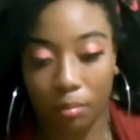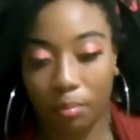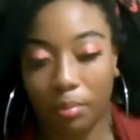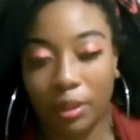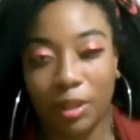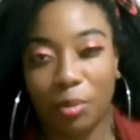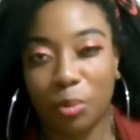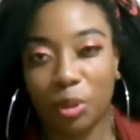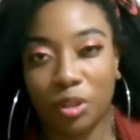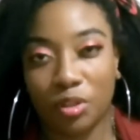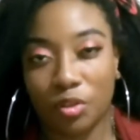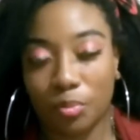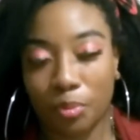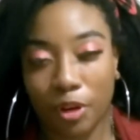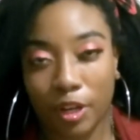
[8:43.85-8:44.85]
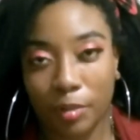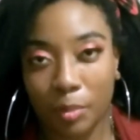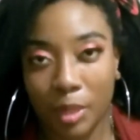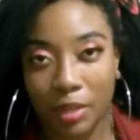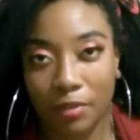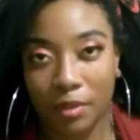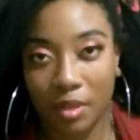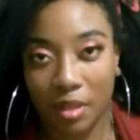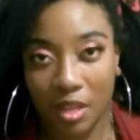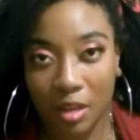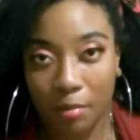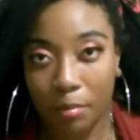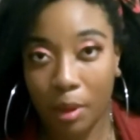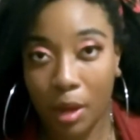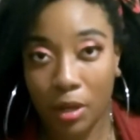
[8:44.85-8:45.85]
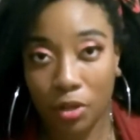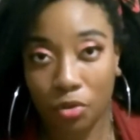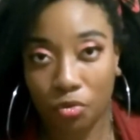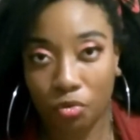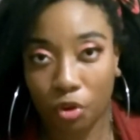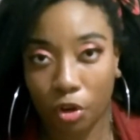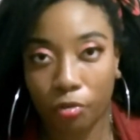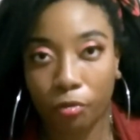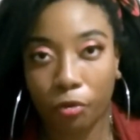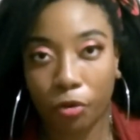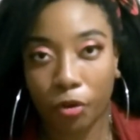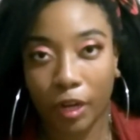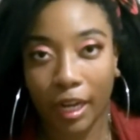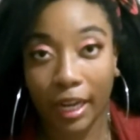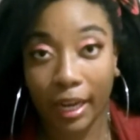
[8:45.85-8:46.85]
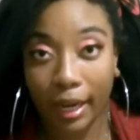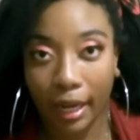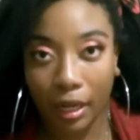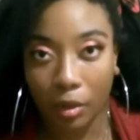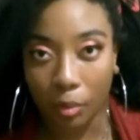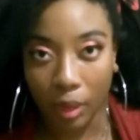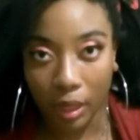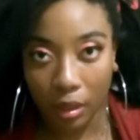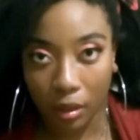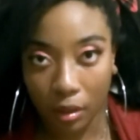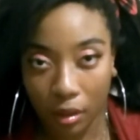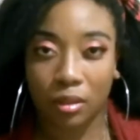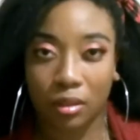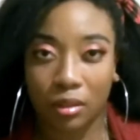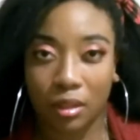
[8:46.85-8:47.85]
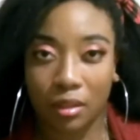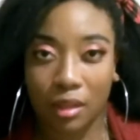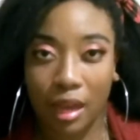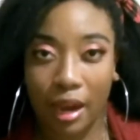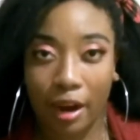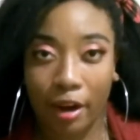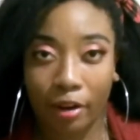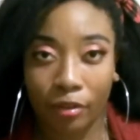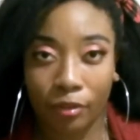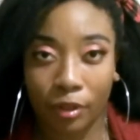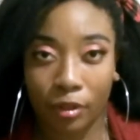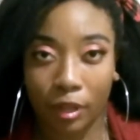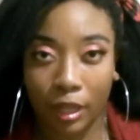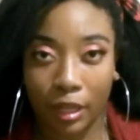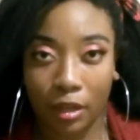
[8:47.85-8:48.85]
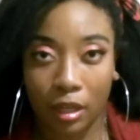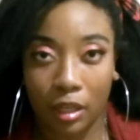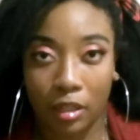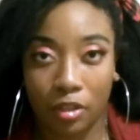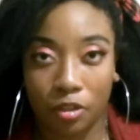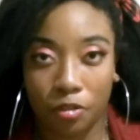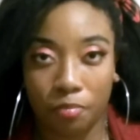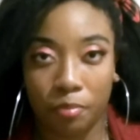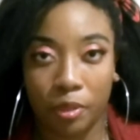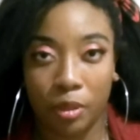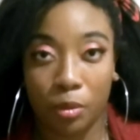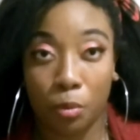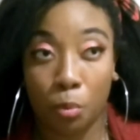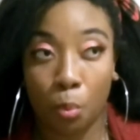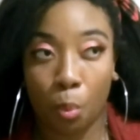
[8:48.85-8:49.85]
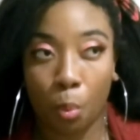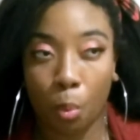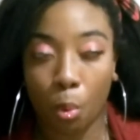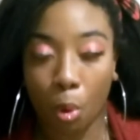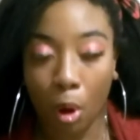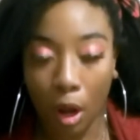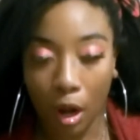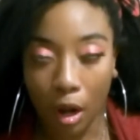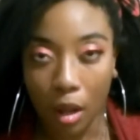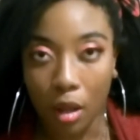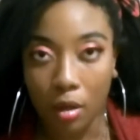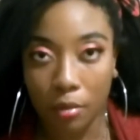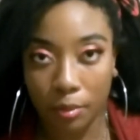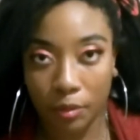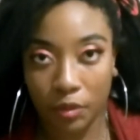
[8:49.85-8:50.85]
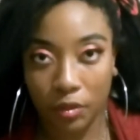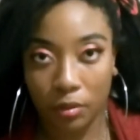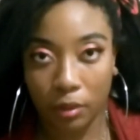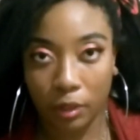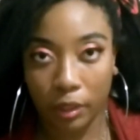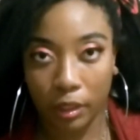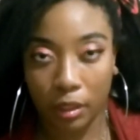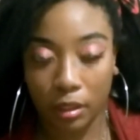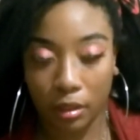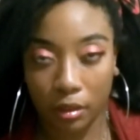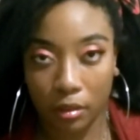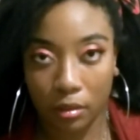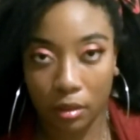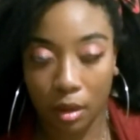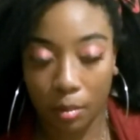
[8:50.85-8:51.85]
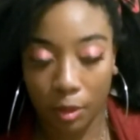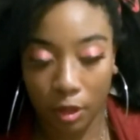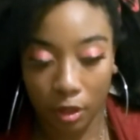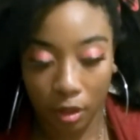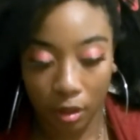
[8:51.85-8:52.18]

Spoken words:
But it wouldn't surprise me if Snape punished Ron for it anyway. It says that Harry felt like he'd just been walloped in the stomach.